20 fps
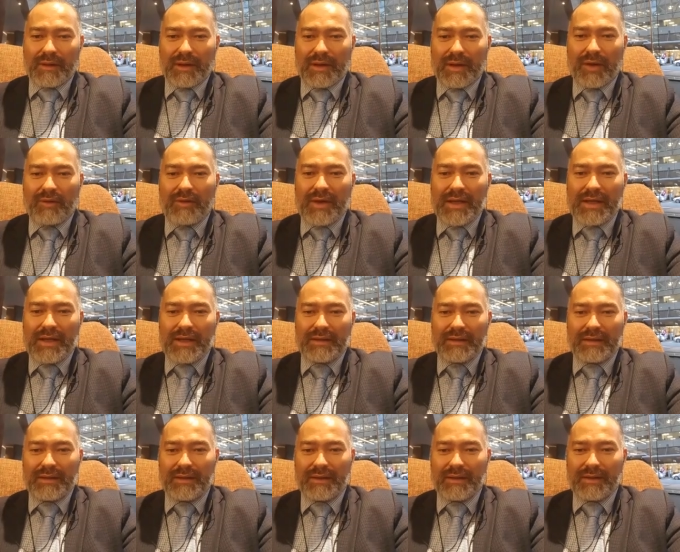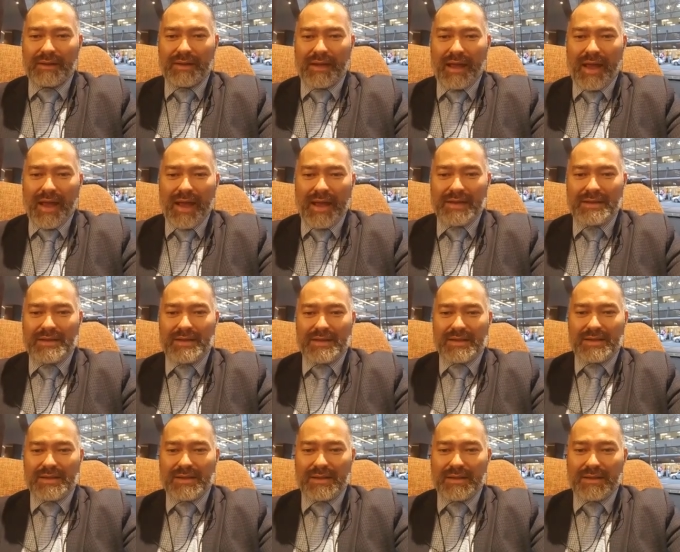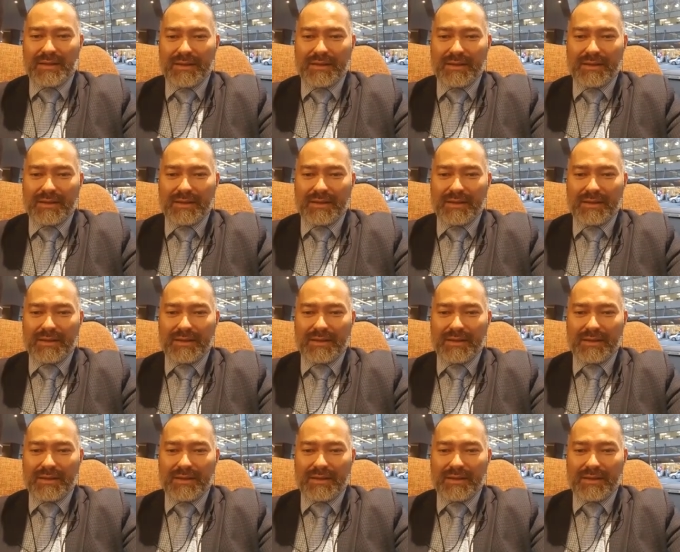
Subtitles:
Karina. Ants.